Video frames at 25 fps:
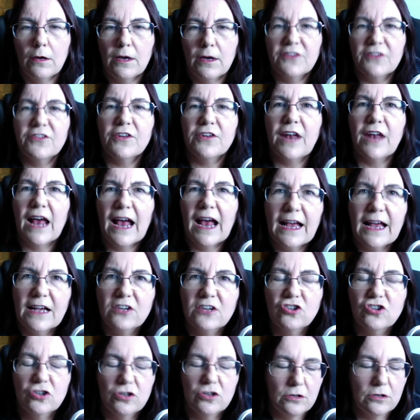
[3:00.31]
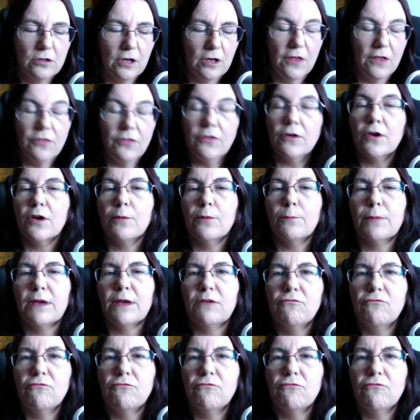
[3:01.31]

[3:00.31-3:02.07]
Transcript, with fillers: It's an action that can be